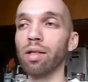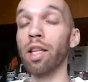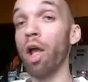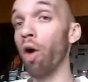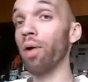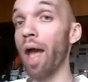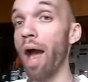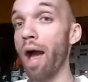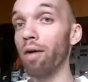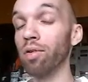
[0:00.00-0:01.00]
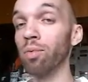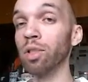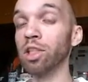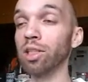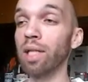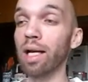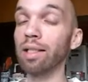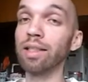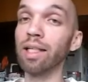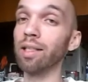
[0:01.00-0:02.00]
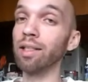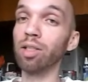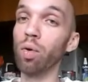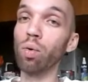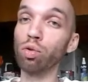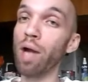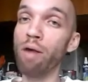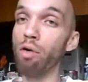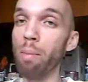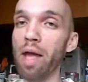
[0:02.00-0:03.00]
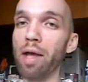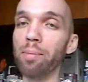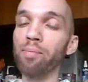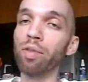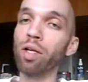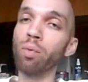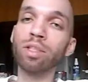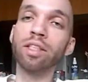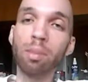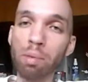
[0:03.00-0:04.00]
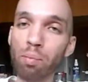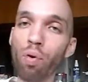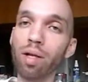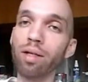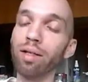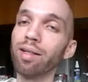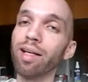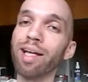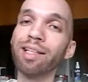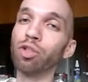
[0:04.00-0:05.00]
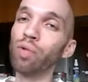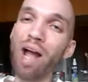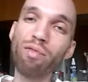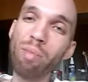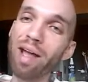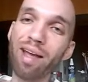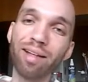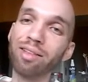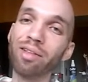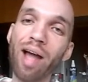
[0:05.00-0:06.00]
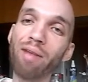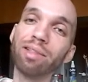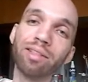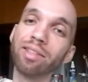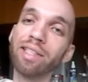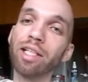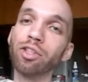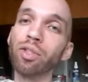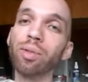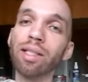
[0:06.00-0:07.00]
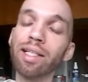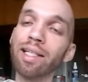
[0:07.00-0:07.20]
And they already have. It was just like I said, this whole travel ban was a tipping point. And this travel ban, you have to understand too,